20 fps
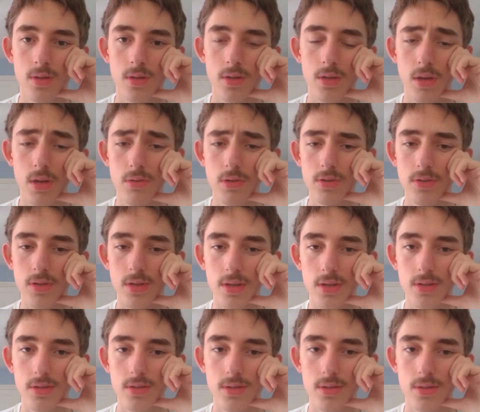There is
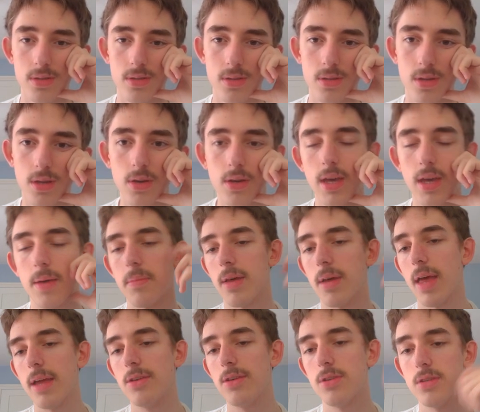this. Okay,
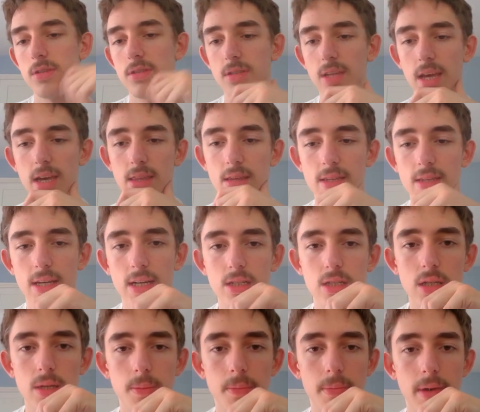but Engine's saying there's
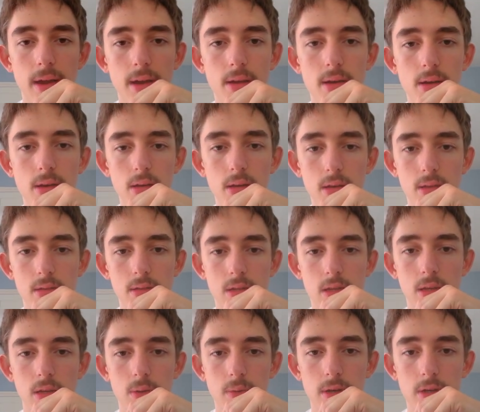actually a better
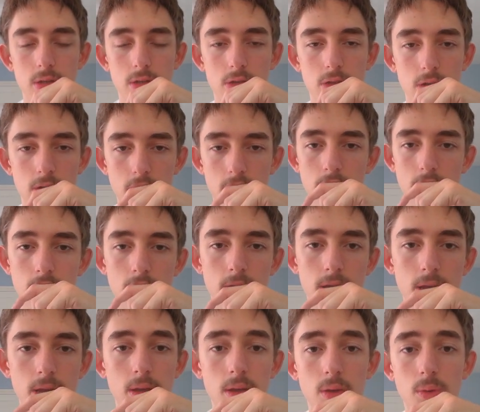continuation
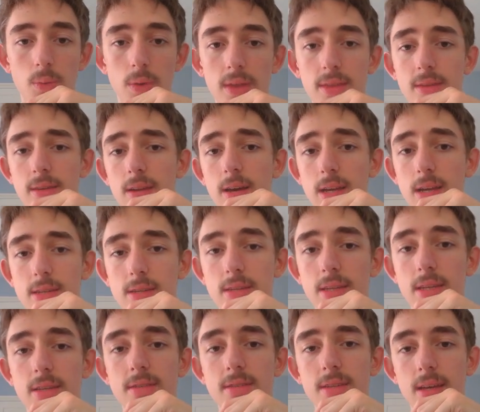with knight to
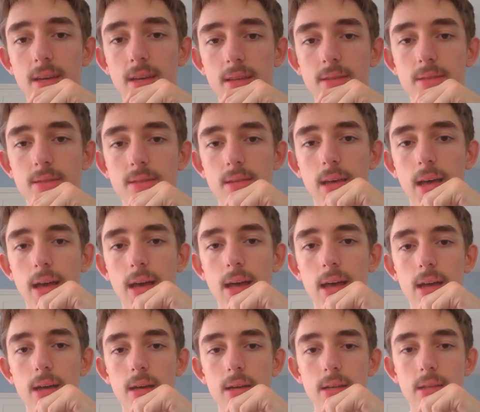d6.
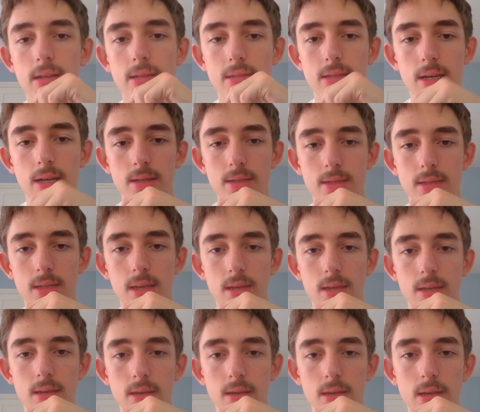Ah, that's nasty.
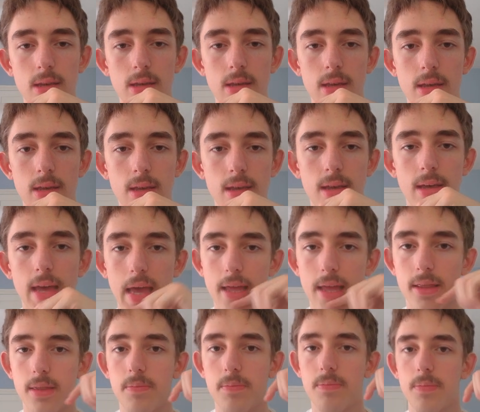
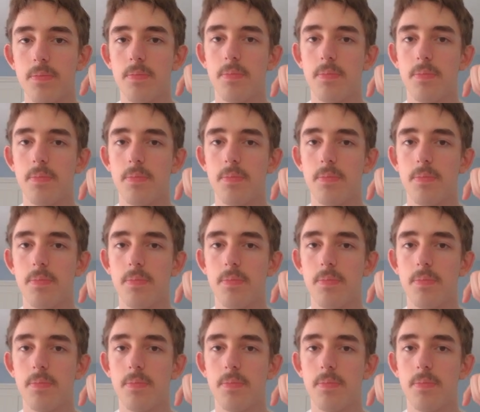And